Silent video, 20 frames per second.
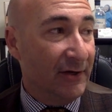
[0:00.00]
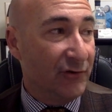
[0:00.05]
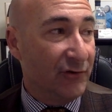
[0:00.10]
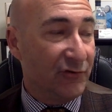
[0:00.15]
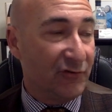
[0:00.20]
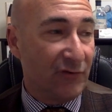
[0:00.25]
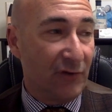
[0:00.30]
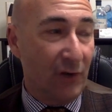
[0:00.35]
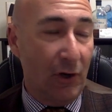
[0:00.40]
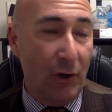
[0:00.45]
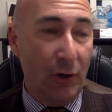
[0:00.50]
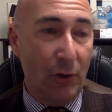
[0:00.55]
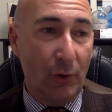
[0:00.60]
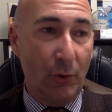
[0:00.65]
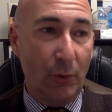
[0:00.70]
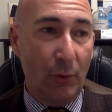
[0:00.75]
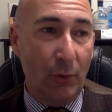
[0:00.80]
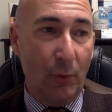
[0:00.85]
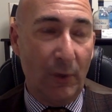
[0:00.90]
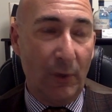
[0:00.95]

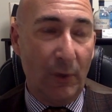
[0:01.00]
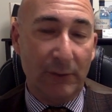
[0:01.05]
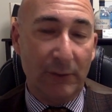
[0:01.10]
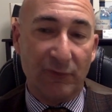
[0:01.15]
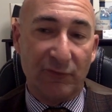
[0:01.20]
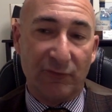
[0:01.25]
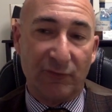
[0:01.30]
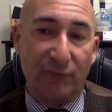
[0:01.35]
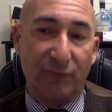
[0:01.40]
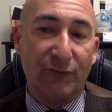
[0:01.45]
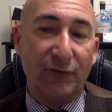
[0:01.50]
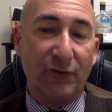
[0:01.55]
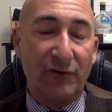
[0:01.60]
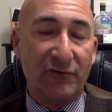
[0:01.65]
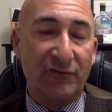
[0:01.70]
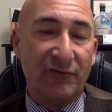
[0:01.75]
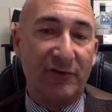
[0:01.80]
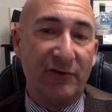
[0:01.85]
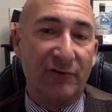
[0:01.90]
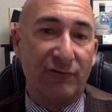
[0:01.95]
So when it was
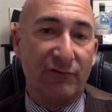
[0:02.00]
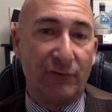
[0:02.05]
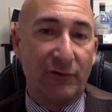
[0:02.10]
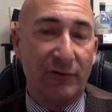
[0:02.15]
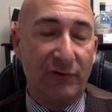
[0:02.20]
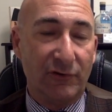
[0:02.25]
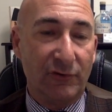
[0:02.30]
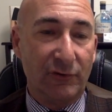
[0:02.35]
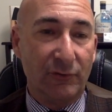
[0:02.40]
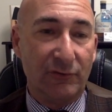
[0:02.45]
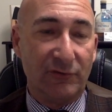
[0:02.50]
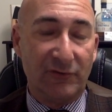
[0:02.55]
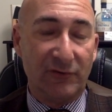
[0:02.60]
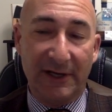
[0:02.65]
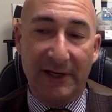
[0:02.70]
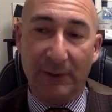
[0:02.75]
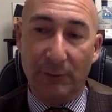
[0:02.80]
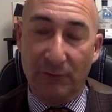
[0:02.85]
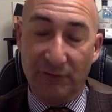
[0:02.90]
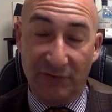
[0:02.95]
first introduced,
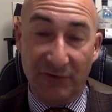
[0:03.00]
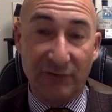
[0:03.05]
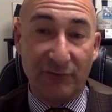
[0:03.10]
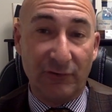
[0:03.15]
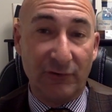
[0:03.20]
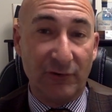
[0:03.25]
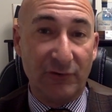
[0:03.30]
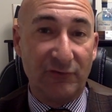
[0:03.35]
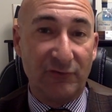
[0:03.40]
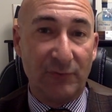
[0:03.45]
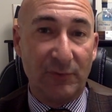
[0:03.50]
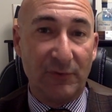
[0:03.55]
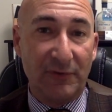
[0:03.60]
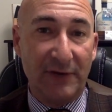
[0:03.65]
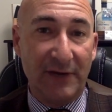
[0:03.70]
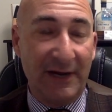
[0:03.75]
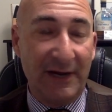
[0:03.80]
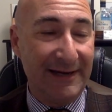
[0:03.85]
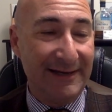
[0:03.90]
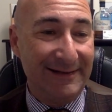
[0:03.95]
and it was introduced with
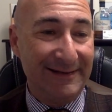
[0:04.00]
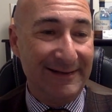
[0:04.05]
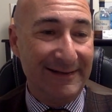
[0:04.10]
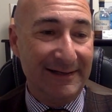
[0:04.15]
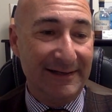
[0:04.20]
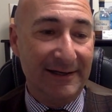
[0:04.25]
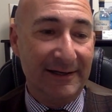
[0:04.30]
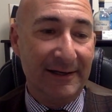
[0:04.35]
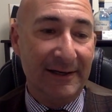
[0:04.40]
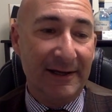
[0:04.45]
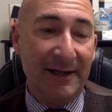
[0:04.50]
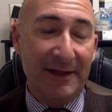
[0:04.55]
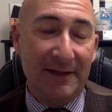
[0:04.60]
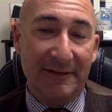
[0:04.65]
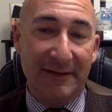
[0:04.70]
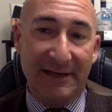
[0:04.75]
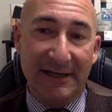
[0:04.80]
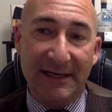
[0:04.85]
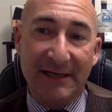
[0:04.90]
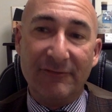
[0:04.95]
the idea
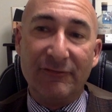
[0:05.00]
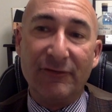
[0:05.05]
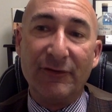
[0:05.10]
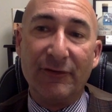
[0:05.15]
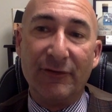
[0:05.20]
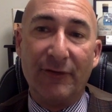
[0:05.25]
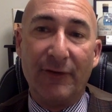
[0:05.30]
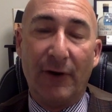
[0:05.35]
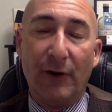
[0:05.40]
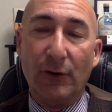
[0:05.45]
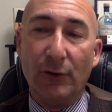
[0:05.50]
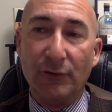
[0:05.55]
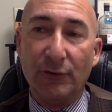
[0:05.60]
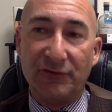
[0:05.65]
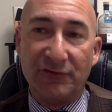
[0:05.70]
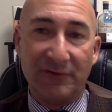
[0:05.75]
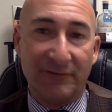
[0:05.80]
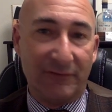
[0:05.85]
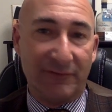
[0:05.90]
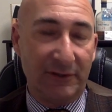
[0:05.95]
that even though
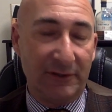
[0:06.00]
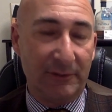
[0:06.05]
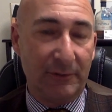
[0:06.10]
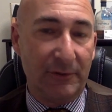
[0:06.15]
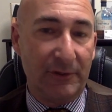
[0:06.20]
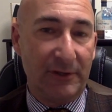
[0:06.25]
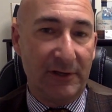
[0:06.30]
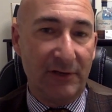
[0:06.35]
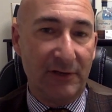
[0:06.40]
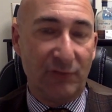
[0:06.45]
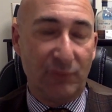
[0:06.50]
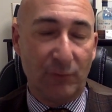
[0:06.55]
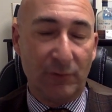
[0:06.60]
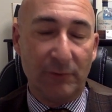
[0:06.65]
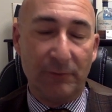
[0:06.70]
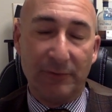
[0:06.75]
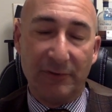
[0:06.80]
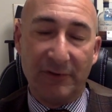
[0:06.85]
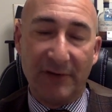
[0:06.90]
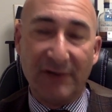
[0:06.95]
civil liberties
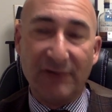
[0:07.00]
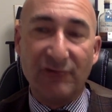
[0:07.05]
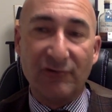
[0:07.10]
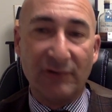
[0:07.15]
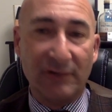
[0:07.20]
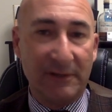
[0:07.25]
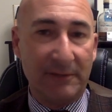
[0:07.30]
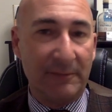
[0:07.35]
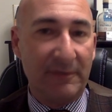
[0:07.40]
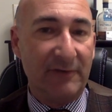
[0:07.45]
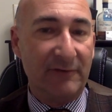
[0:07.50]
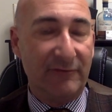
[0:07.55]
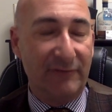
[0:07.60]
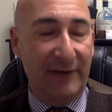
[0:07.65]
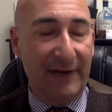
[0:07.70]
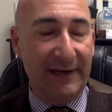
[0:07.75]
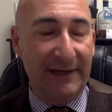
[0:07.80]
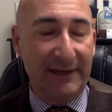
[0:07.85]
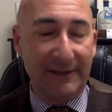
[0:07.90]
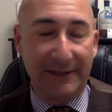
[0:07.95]
would potentially be
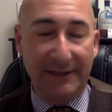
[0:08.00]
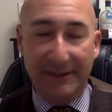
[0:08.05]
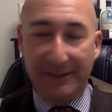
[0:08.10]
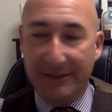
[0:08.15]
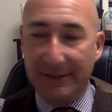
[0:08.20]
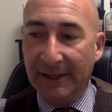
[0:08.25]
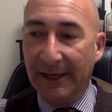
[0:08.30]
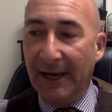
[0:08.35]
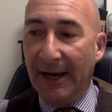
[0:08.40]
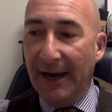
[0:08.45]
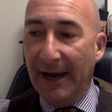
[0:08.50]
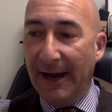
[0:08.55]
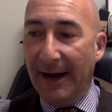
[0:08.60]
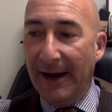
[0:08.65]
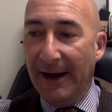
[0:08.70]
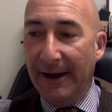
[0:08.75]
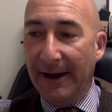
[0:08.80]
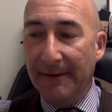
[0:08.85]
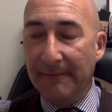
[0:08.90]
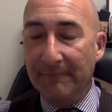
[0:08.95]
violated,
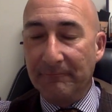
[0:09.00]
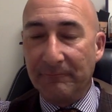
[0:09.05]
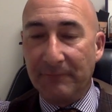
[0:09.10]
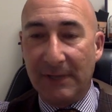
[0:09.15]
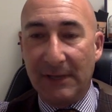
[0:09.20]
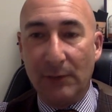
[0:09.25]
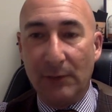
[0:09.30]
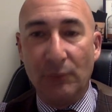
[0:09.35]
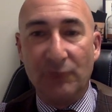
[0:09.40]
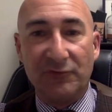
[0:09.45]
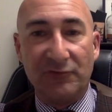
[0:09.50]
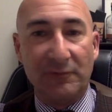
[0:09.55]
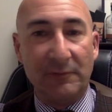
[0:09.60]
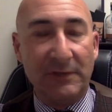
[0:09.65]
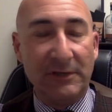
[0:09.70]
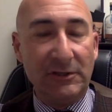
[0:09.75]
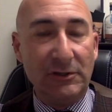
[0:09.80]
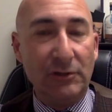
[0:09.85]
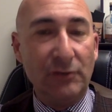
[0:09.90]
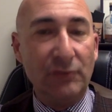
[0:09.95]
um, it was to be
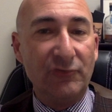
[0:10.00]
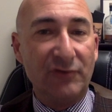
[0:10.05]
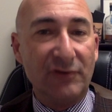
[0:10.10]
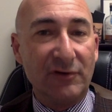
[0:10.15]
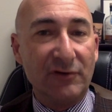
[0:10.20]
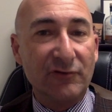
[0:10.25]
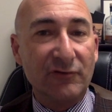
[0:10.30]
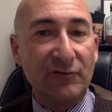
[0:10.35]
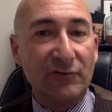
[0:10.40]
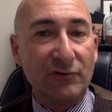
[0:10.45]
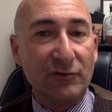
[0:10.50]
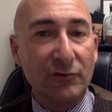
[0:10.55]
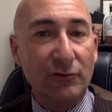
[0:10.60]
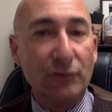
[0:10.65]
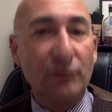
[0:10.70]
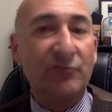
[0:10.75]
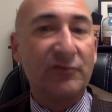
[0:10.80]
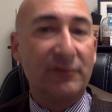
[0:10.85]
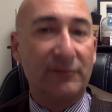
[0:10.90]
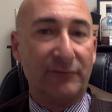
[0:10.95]
used
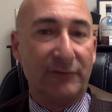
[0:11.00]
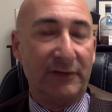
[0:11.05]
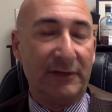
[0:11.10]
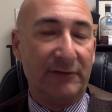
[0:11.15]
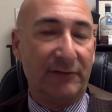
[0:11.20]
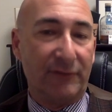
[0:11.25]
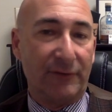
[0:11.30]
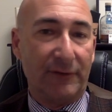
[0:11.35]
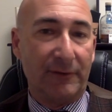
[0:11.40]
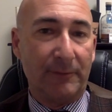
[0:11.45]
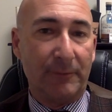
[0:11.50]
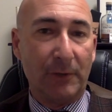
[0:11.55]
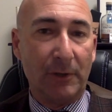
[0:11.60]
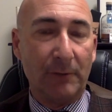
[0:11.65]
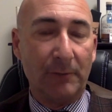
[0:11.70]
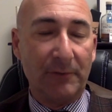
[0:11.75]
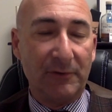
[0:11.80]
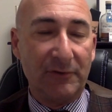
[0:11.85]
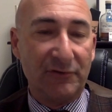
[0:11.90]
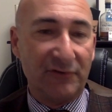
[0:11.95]
exclusively for the
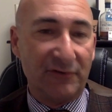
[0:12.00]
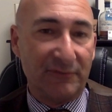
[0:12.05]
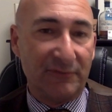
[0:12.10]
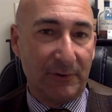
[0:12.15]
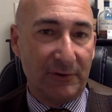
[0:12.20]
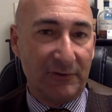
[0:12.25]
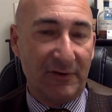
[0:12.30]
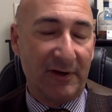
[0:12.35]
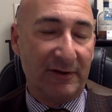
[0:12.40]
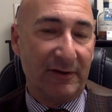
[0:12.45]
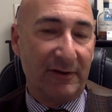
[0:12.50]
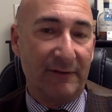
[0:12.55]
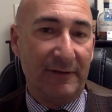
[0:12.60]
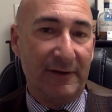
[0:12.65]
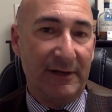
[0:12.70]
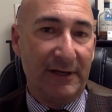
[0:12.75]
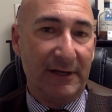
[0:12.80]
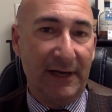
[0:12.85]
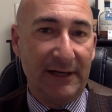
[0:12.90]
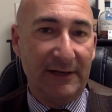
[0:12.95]
purpose of protecting the
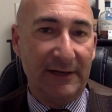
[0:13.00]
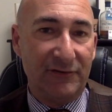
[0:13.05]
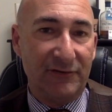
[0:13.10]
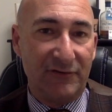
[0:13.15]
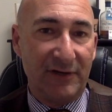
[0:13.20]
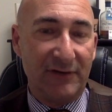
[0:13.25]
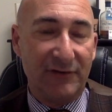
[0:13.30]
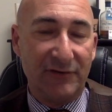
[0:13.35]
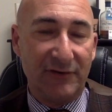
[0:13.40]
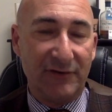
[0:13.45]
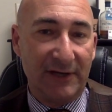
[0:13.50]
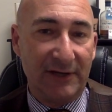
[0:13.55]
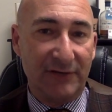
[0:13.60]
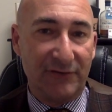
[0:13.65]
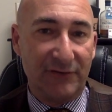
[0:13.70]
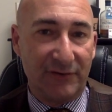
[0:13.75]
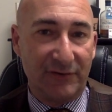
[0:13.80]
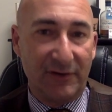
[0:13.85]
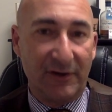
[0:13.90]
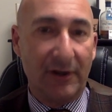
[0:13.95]
United States
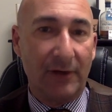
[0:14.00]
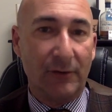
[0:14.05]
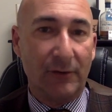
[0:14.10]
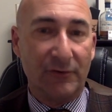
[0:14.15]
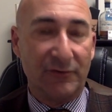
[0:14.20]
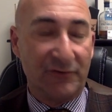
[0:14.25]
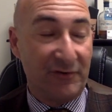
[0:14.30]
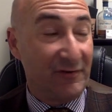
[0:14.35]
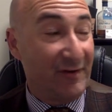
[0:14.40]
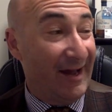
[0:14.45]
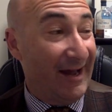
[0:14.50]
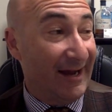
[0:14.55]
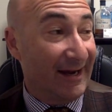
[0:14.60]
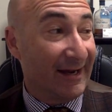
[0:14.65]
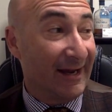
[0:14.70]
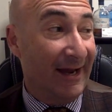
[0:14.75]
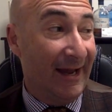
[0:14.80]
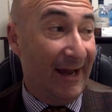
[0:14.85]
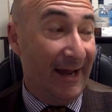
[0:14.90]
against a terrorist attack.